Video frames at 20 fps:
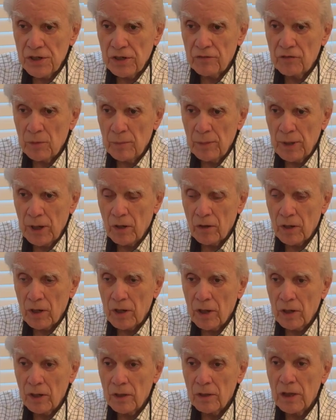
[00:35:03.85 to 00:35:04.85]
of
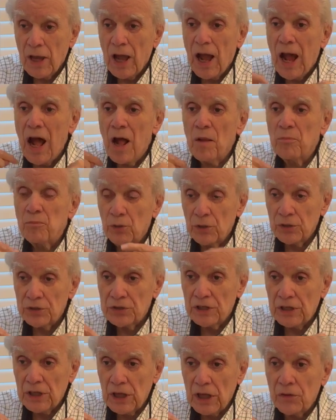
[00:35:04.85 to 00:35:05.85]
America, I'll put
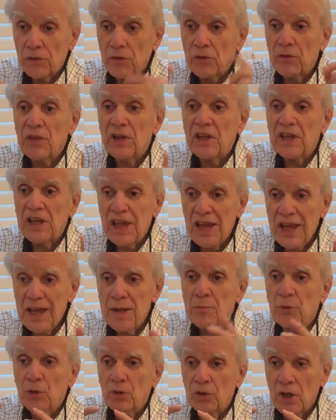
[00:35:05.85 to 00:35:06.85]
together the
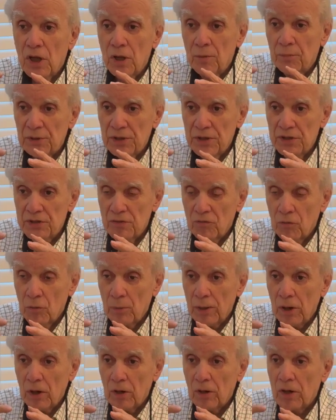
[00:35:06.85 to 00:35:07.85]
cable companies of
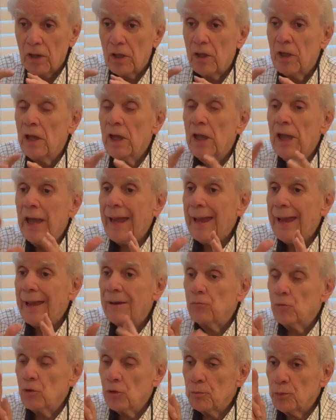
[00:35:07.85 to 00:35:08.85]
America,
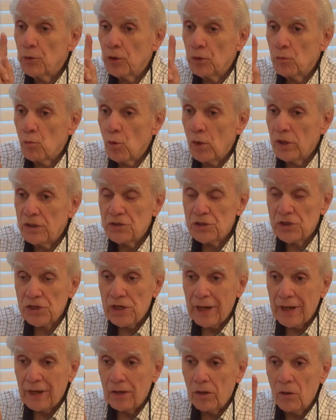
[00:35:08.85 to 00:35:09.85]
and we'll put one
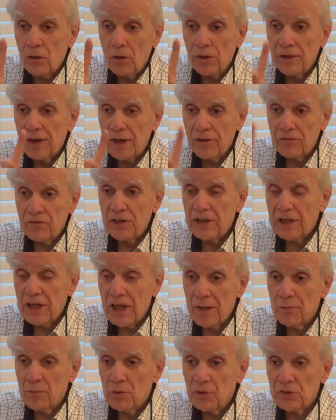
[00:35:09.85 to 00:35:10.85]
channel on every
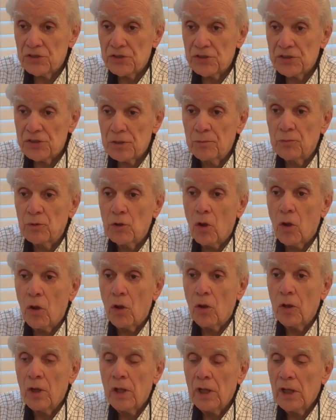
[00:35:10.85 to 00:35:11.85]
cable system
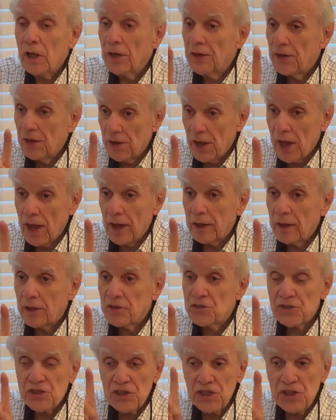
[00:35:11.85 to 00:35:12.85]
called like
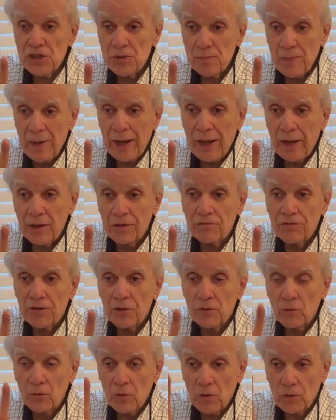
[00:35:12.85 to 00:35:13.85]
C-SPAN
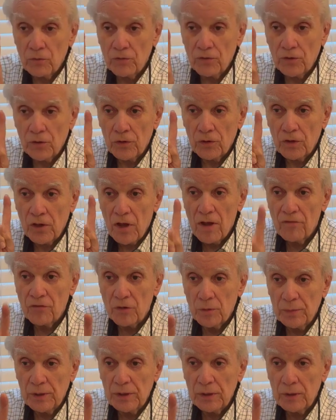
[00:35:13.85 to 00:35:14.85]
for, for
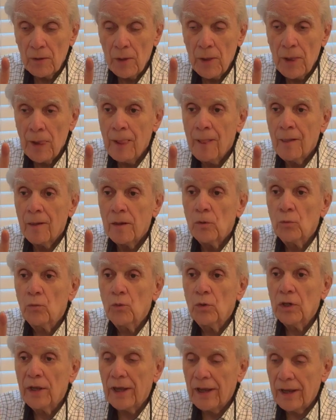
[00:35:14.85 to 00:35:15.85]
government,
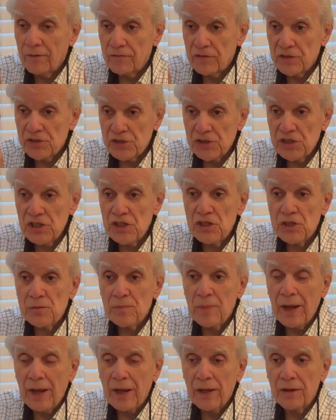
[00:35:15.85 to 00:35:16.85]
we'll have a
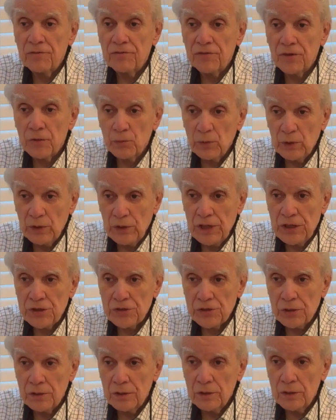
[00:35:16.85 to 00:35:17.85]
C-SPAN for
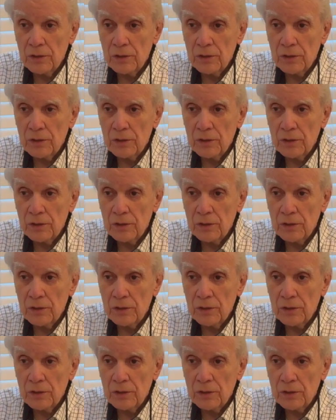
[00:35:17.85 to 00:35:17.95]
religion.